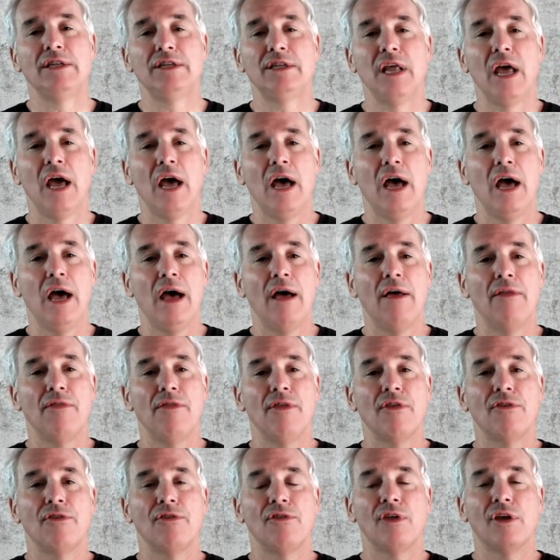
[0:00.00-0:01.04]

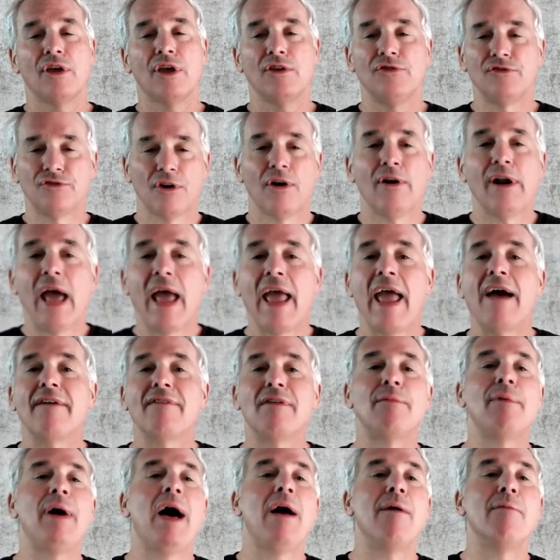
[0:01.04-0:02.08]
The concern I have
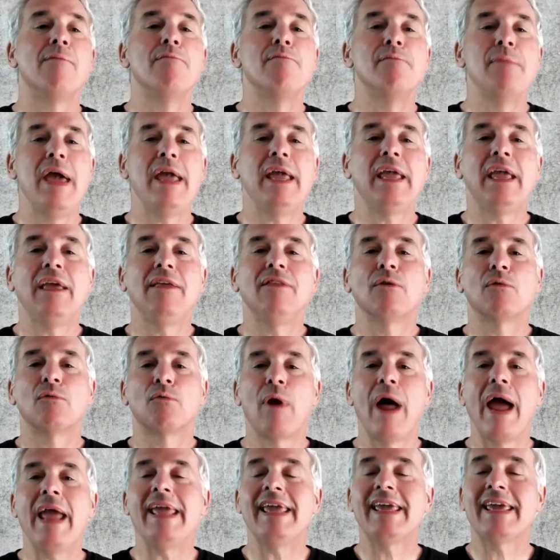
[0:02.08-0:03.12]
about making the
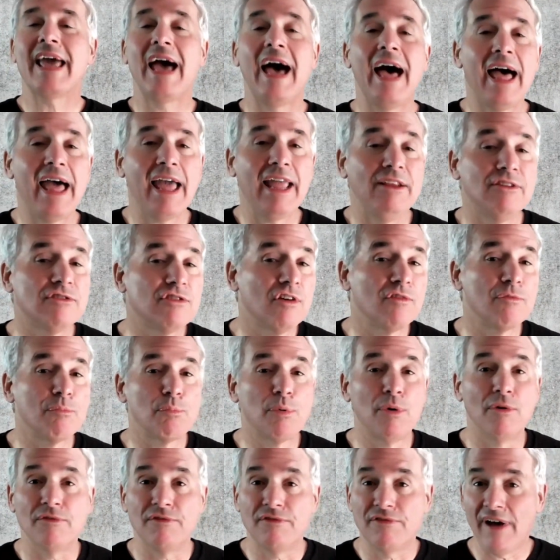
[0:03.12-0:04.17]
right kinds of
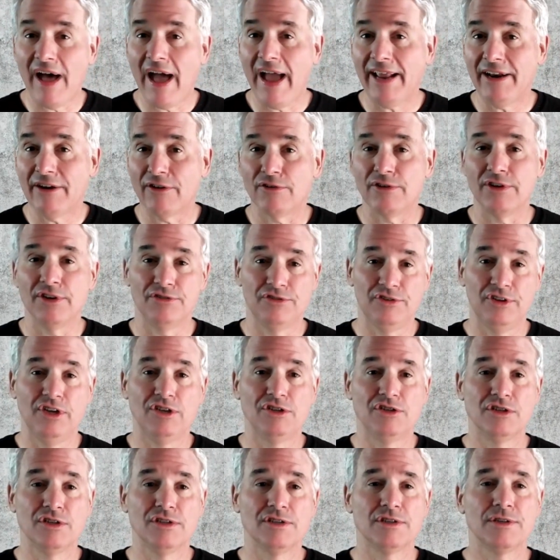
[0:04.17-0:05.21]
provider
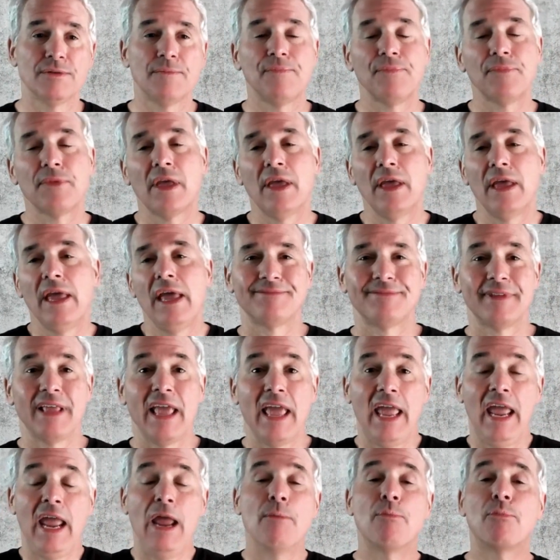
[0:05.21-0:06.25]
decisions.
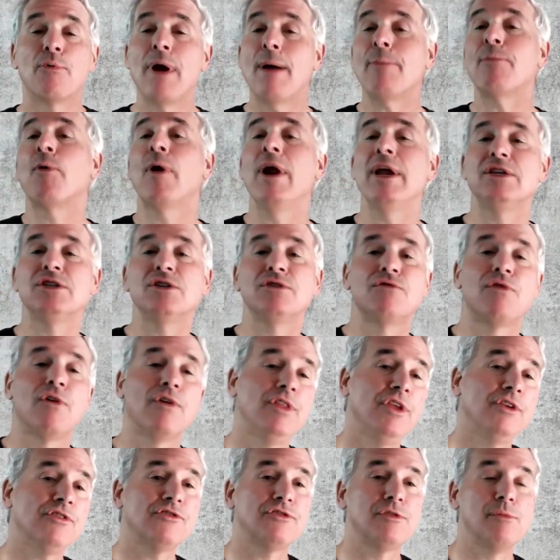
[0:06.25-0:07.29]
In preparation for
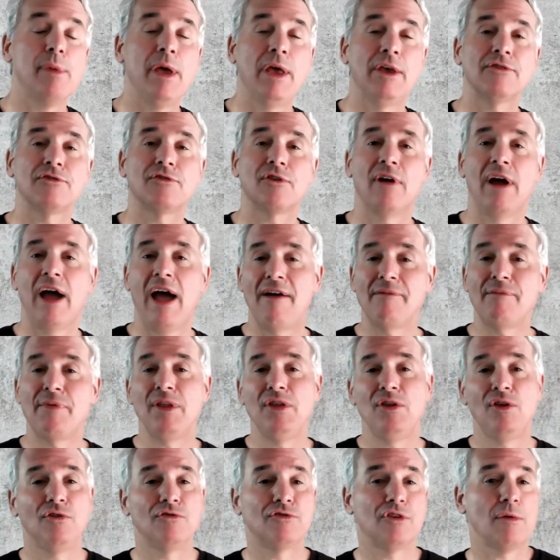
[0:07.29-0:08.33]
this semester, I've been
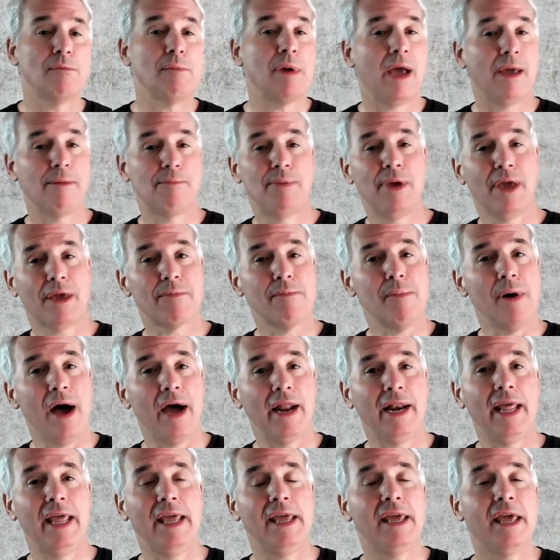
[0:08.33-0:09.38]
using my
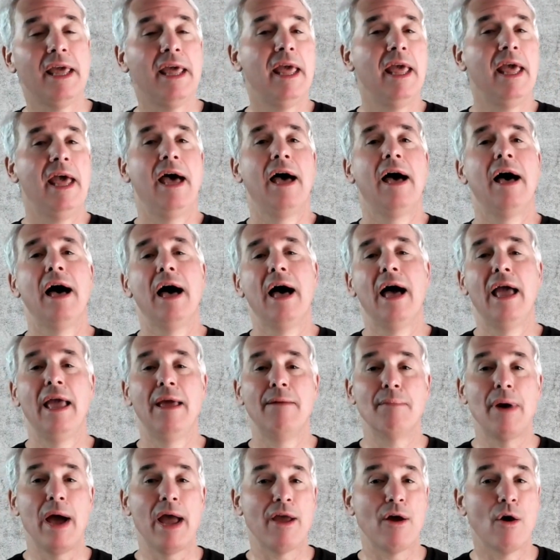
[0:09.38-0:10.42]
PMHNP and
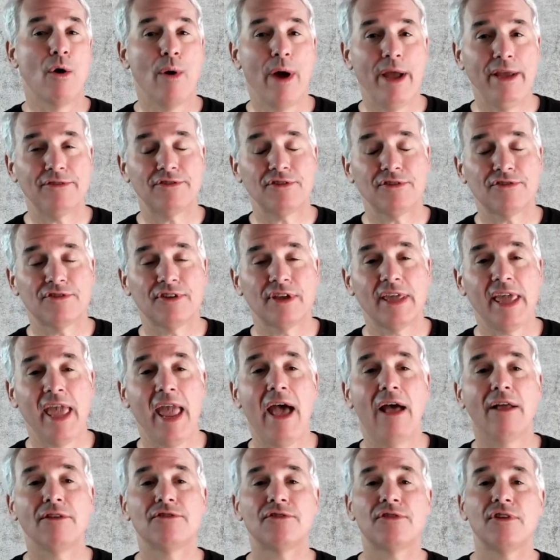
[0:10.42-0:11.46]
my Oasis
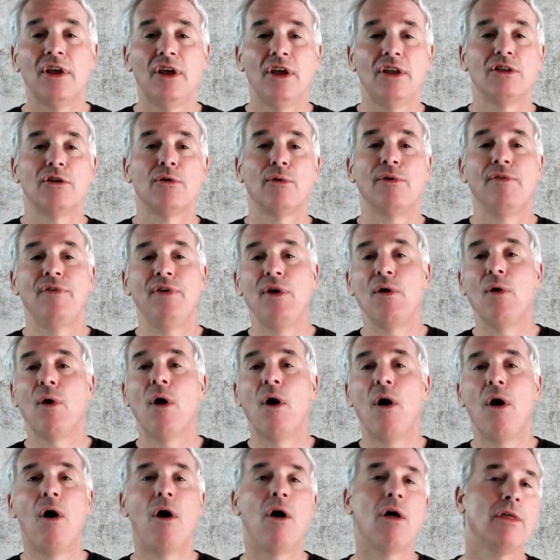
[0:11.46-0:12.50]
accounts to review
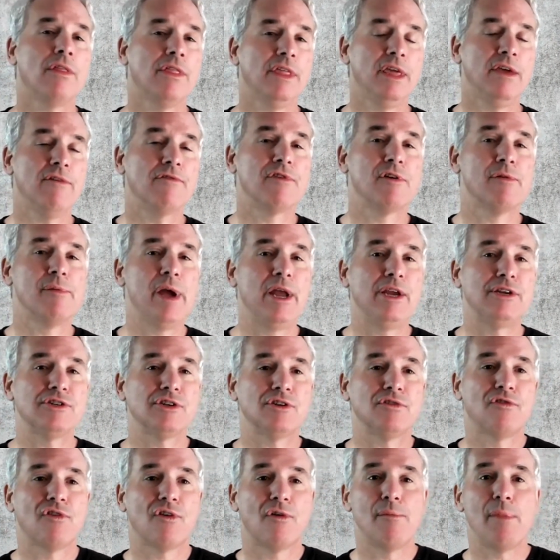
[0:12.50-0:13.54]
all the
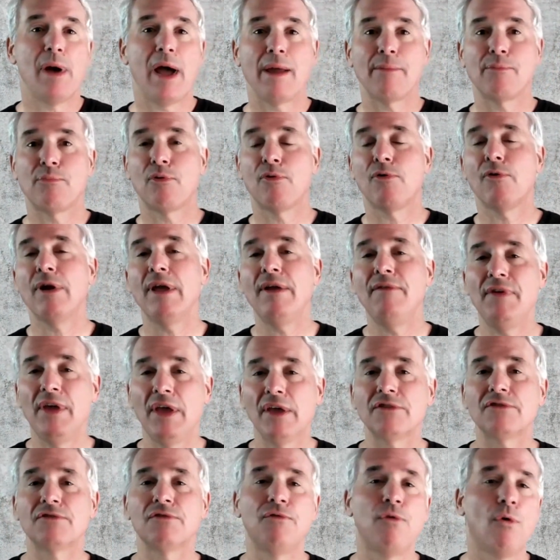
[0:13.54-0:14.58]
information from my
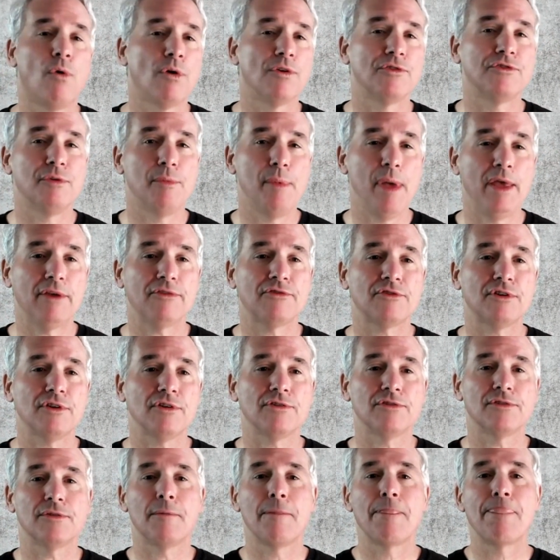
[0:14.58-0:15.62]
previous 4 semesters.